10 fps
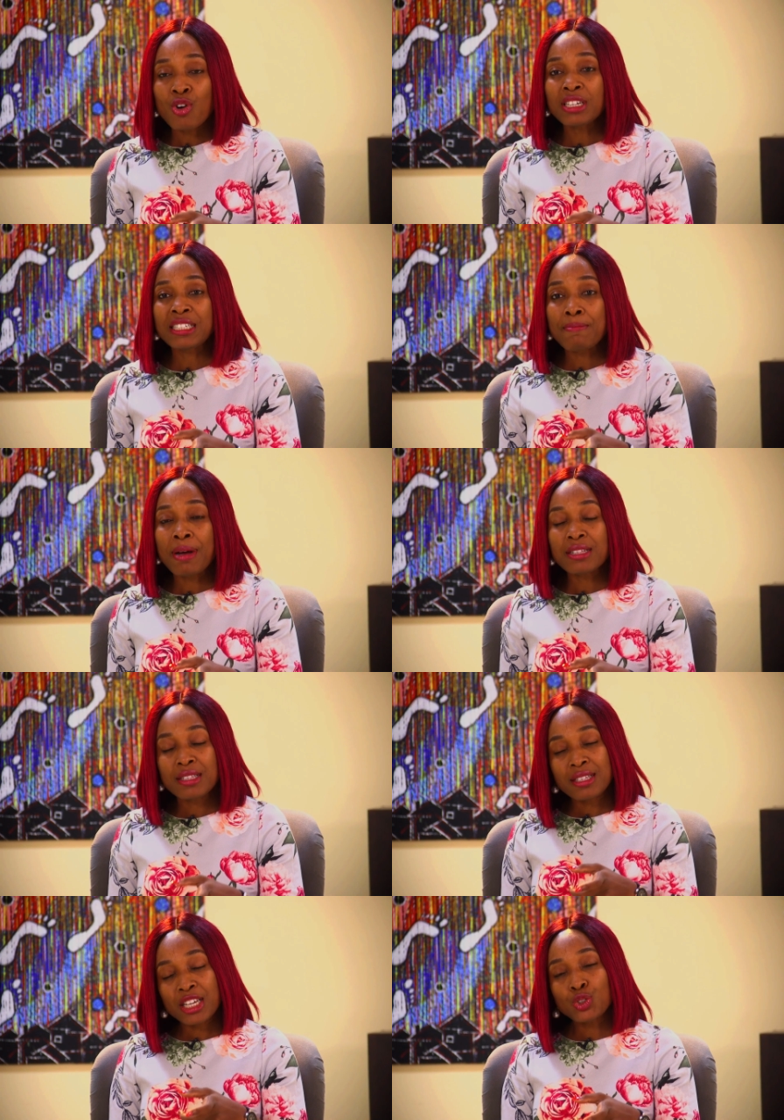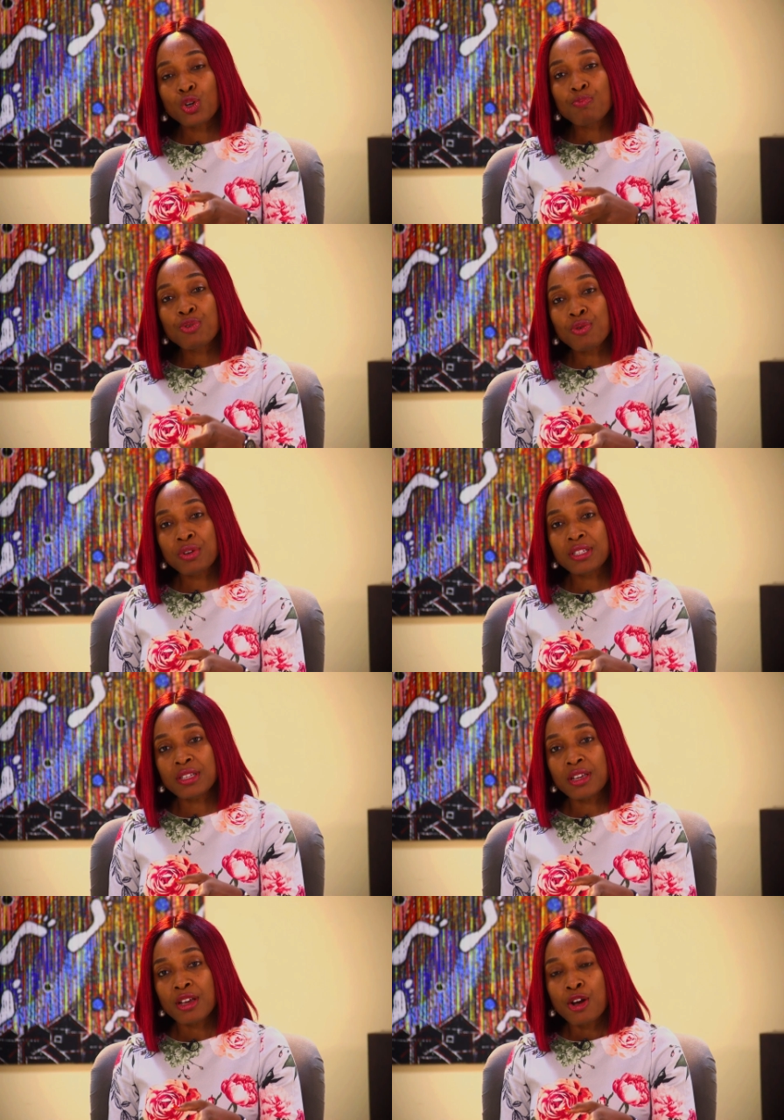God demands sexual
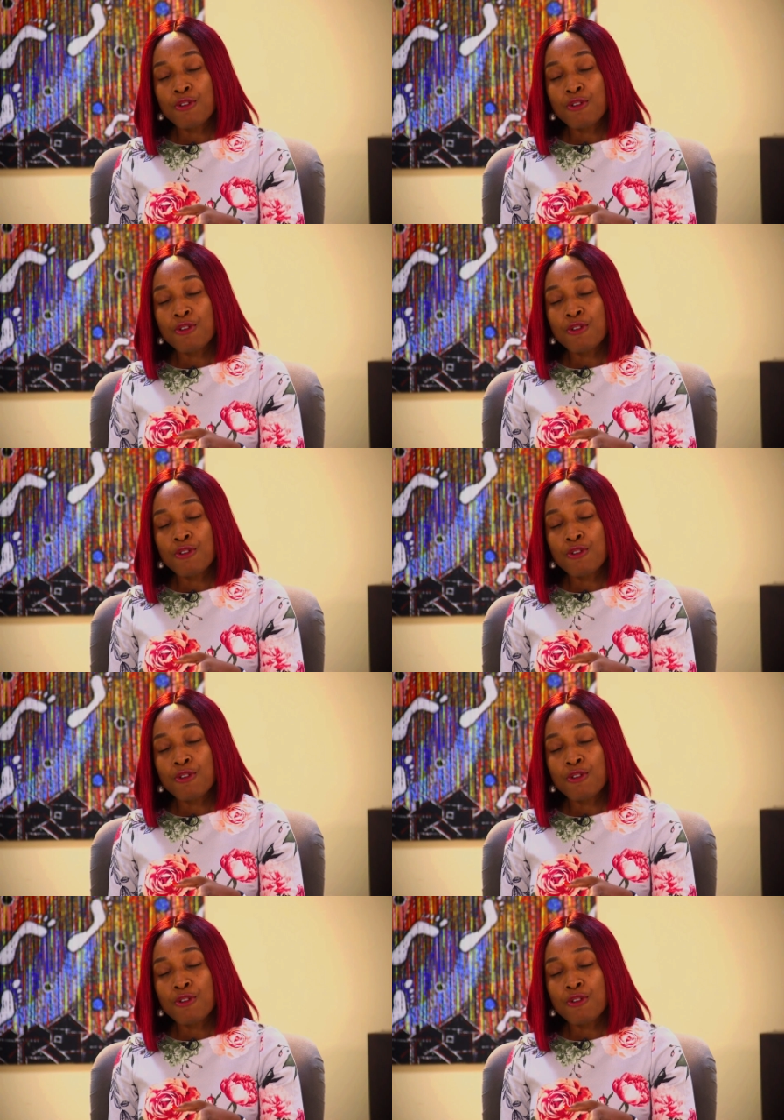purity